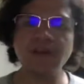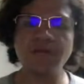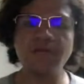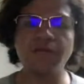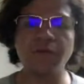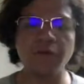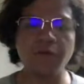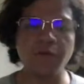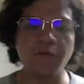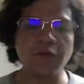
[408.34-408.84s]

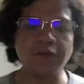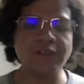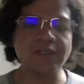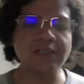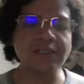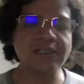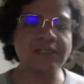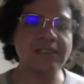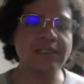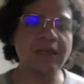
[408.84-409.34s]
for
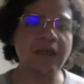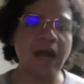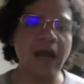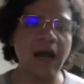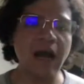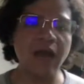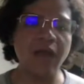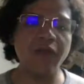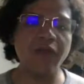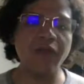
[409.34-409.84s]
Voces.
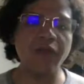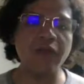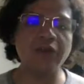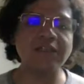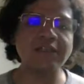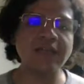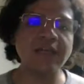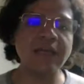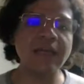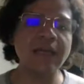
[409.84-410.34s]

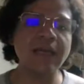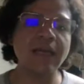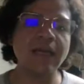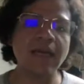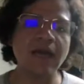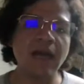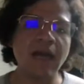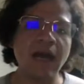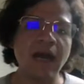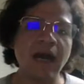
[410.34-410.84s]
Thursday,
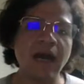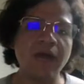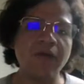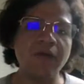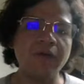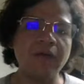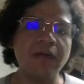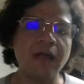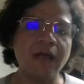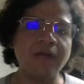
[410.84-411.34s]

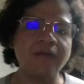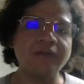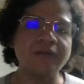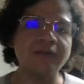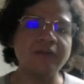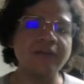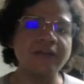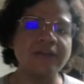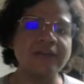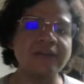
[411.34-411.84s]
we'll have
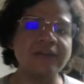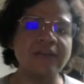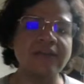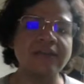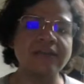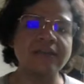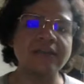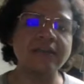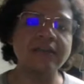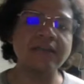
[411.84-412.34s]
Jonathan
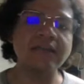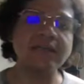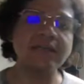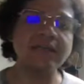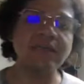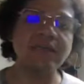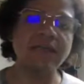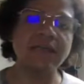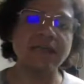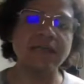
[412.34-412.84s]
Sanson. He's
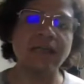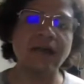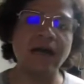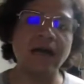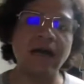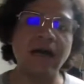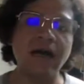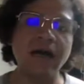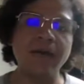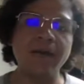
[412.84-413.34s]
the
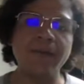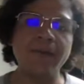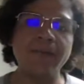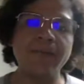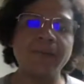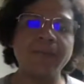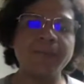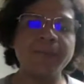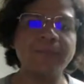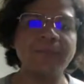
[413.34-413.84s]

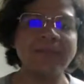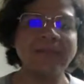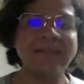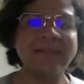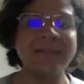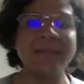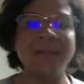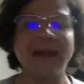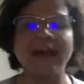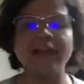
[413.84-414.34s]

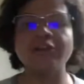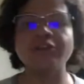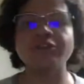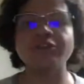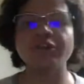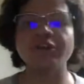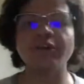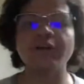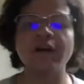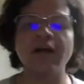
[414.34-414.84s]
clinic
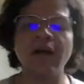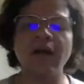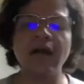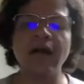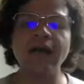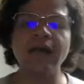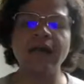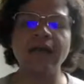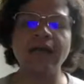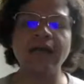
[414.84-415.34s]
manager
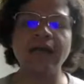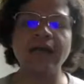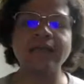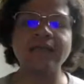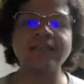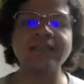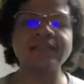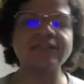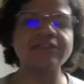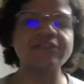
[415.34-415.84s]
at
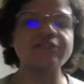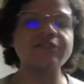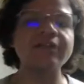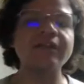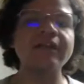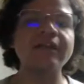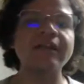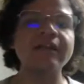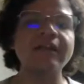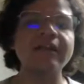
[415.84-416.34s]
16th
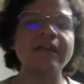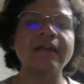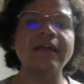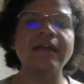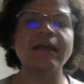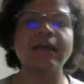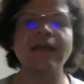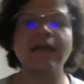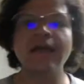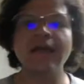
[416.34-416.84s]
Street
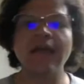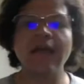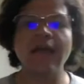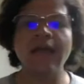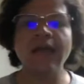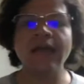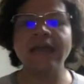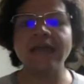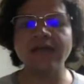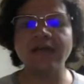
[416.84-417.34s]
Clinic,
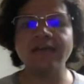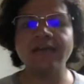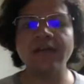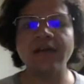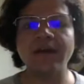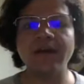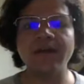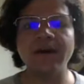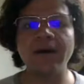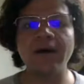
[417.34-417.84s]
and he'll
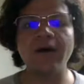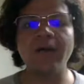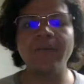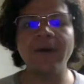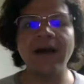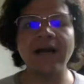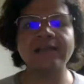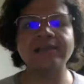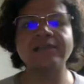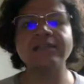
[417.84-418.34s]
talk
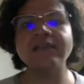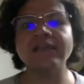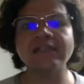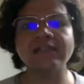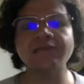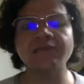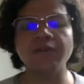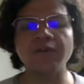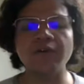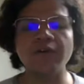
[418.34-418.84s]
about
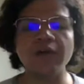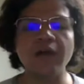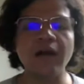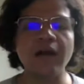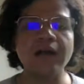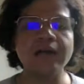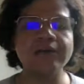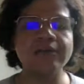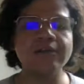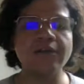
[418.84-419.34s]
vaccines for
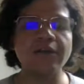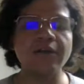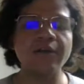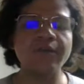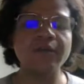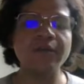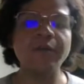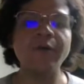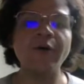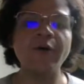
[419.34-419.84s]

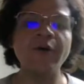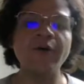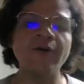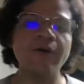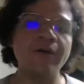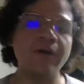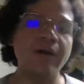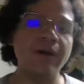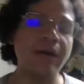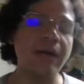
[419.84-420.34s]
younger
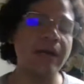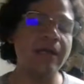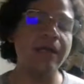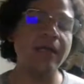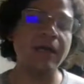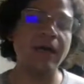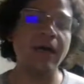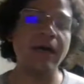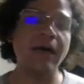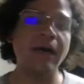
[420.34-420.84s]
people
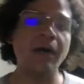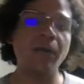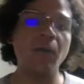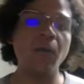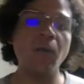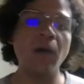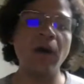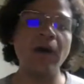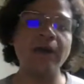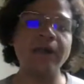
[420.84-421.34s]
and
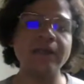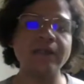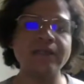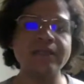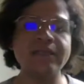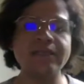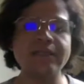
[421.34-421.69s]
why the